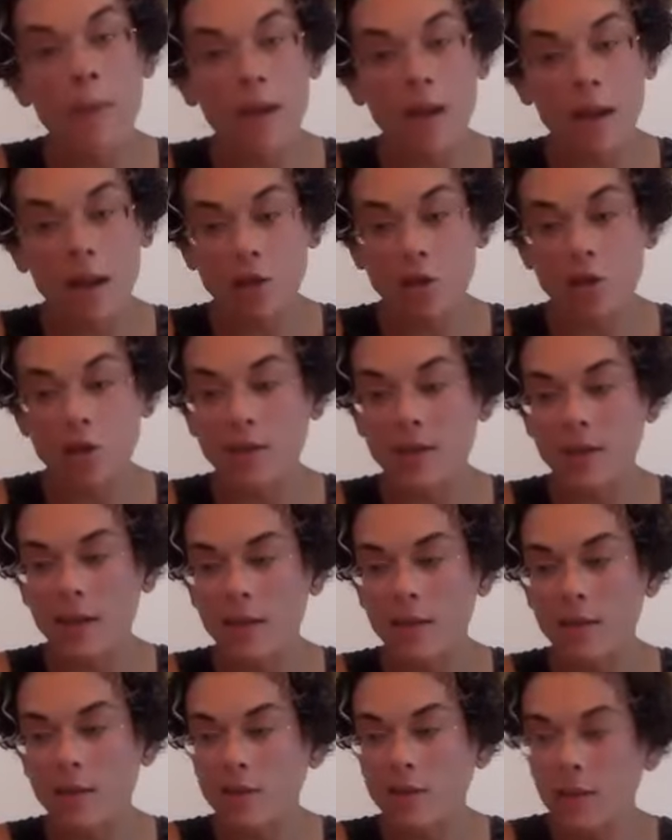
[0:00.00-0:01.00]
I
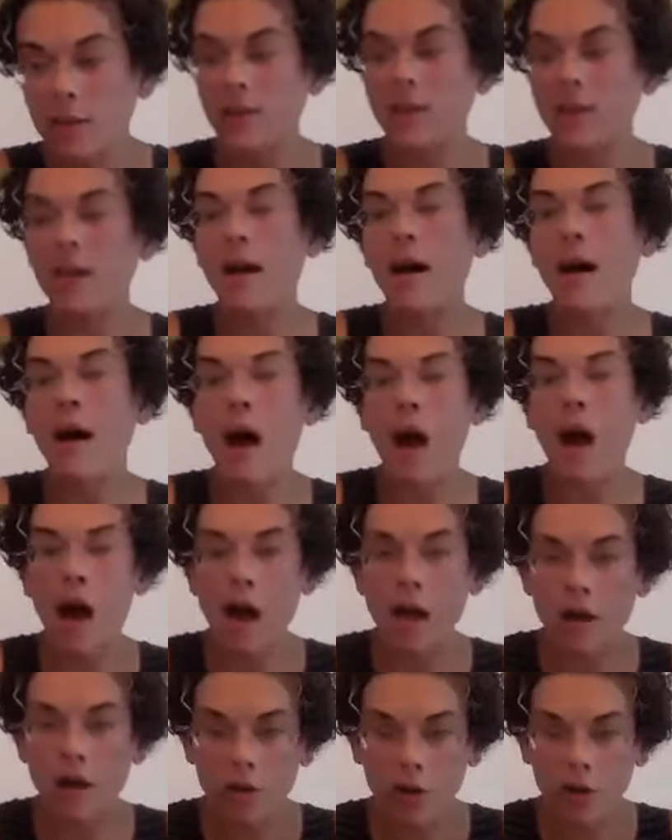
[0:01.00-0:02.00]
understand there's even a
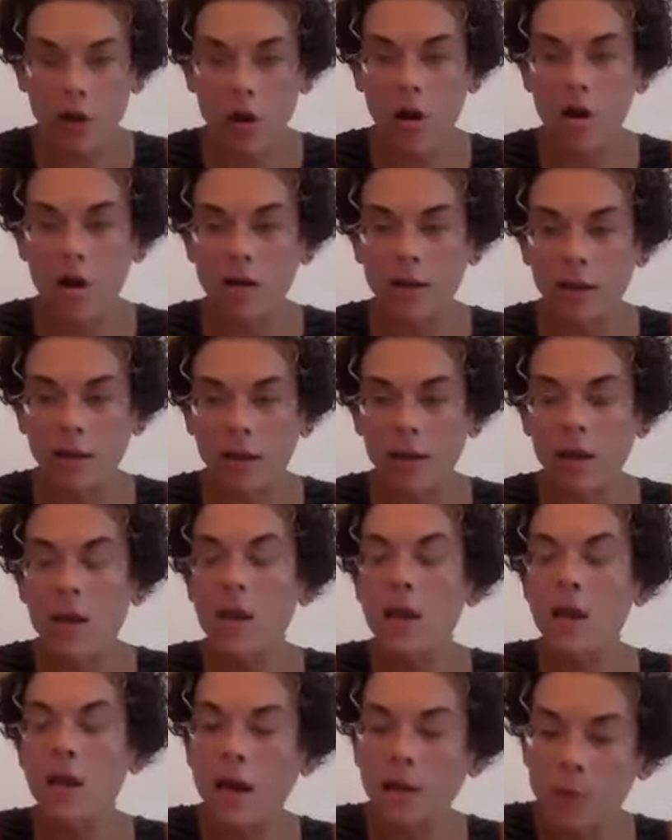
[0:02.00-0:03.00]
higher calling.
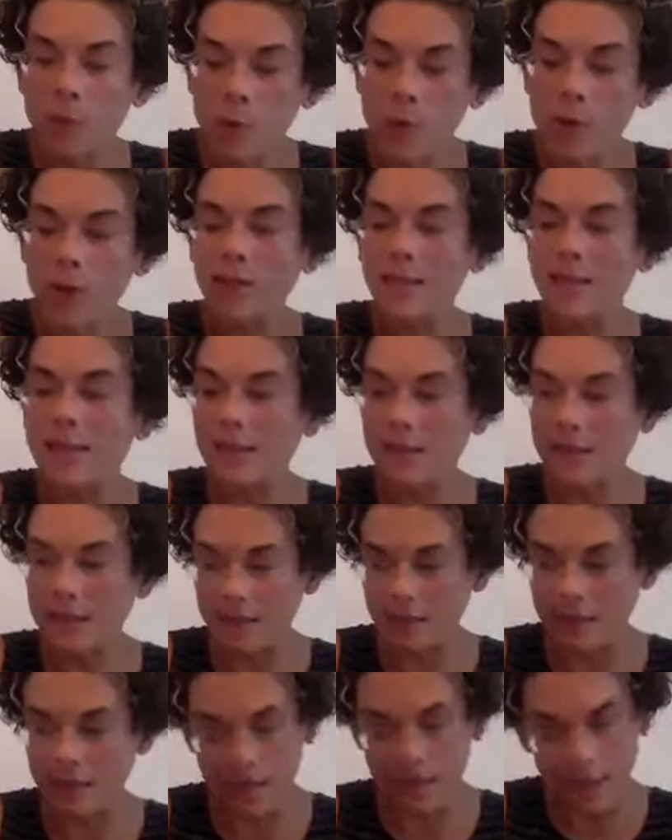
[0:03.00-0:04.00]
I'm going to
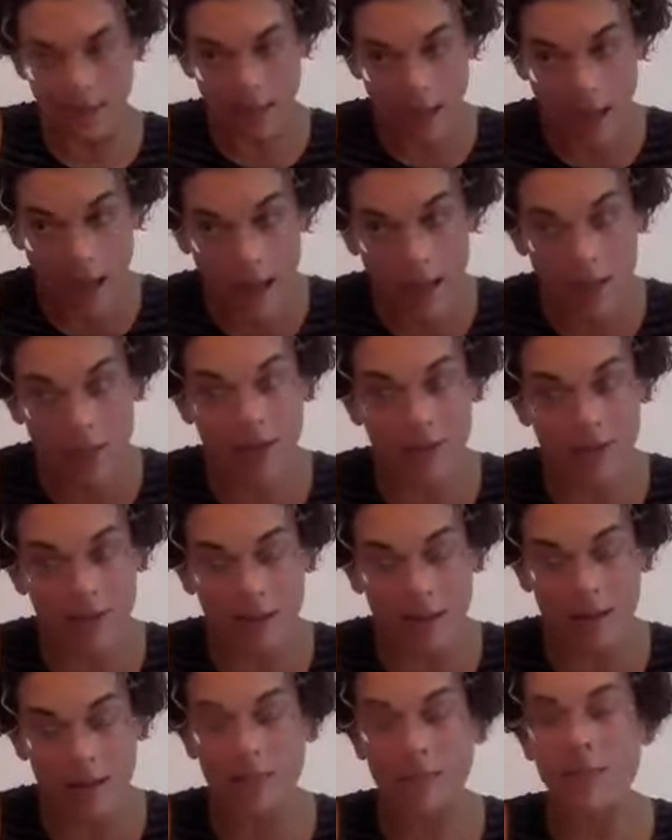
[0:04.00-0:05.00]
listen to God on
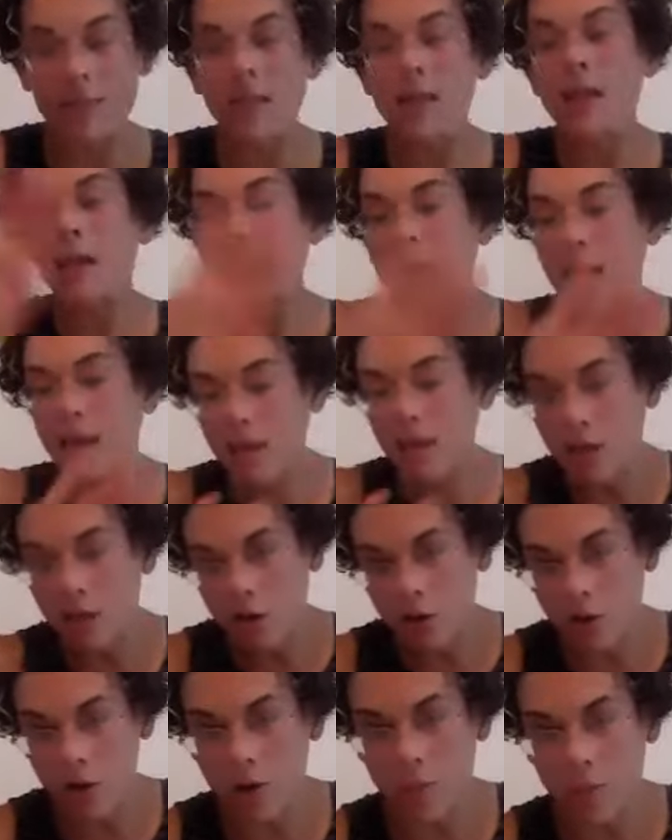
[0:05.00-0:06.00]
this, and then
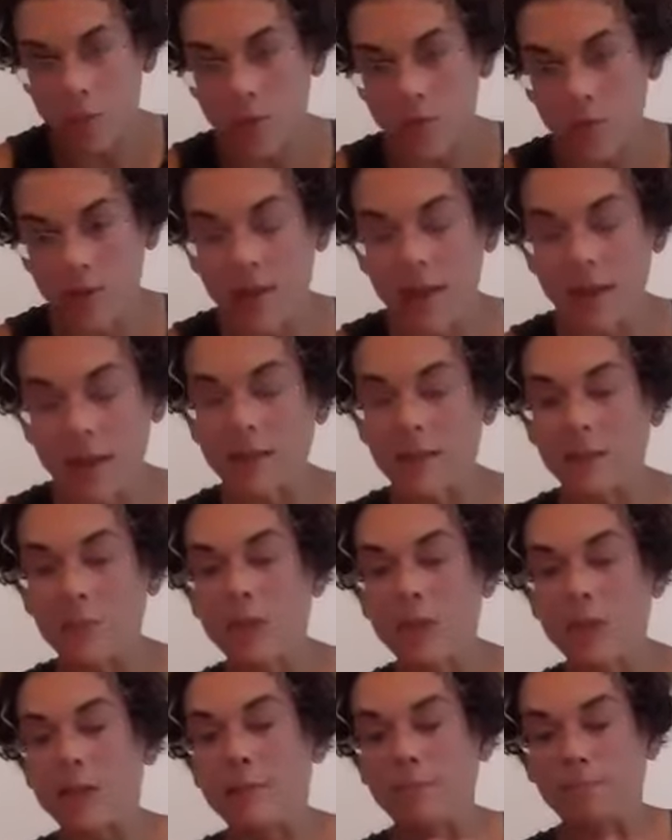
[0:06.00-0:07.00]
you're going to move at that
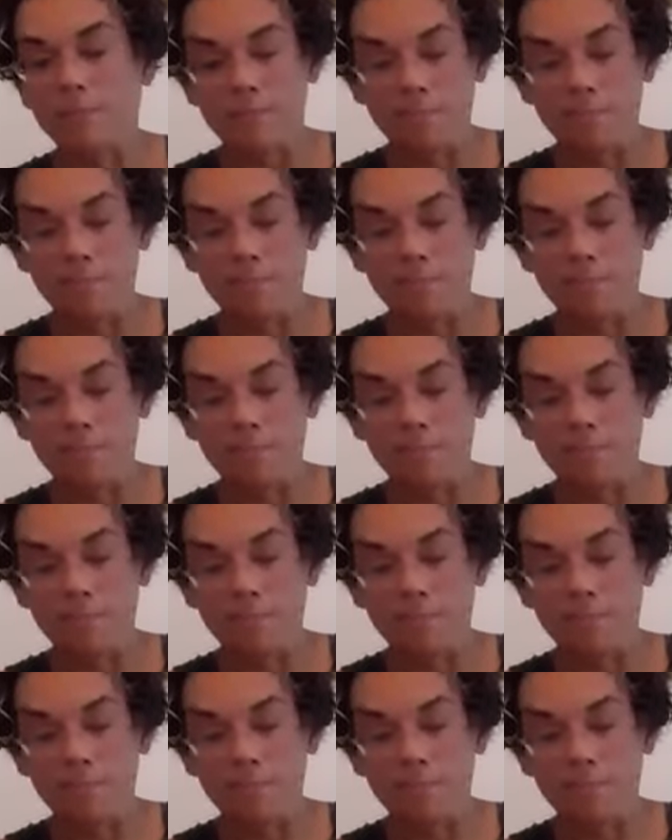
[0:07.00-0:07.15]
speed.